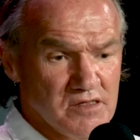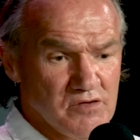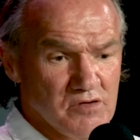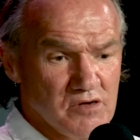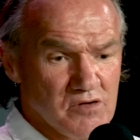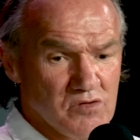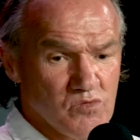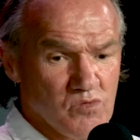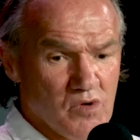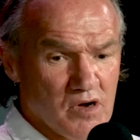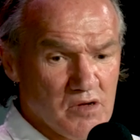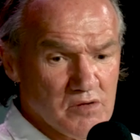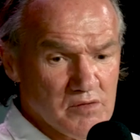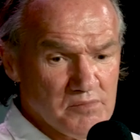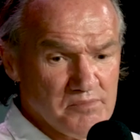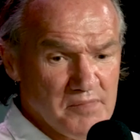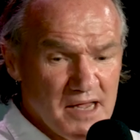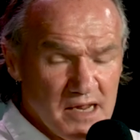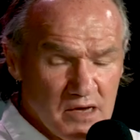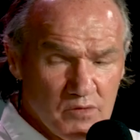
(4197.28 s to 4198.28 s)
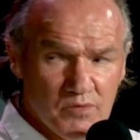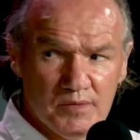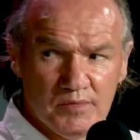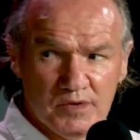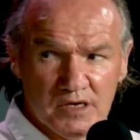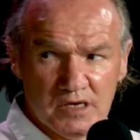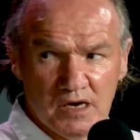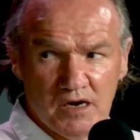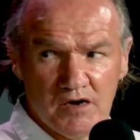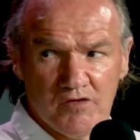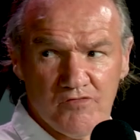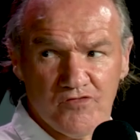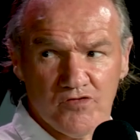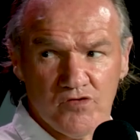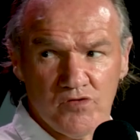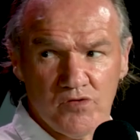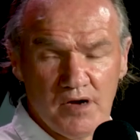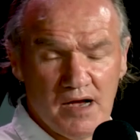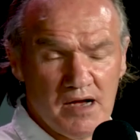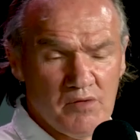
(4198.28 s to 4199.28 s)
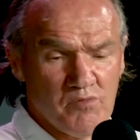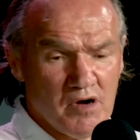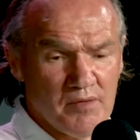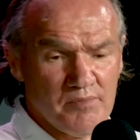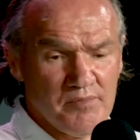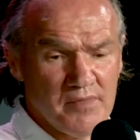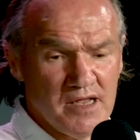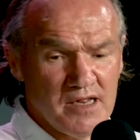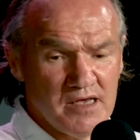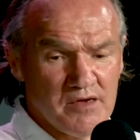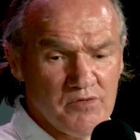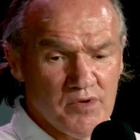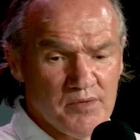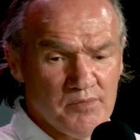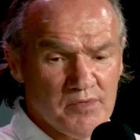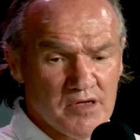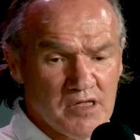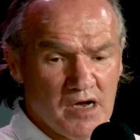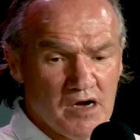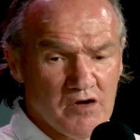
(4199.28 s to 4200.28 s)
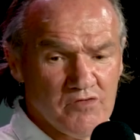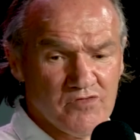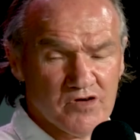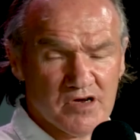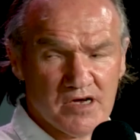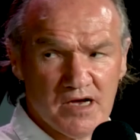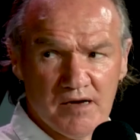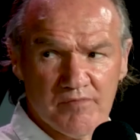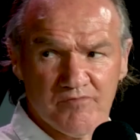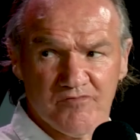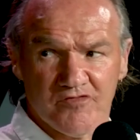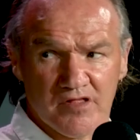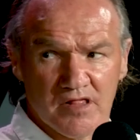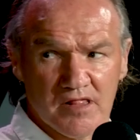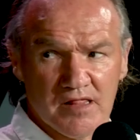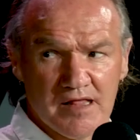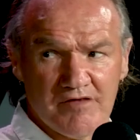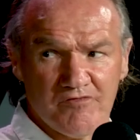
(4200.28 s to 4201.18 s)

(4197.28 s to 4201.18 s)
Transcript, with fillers: what many women go through and what many women overcome for the love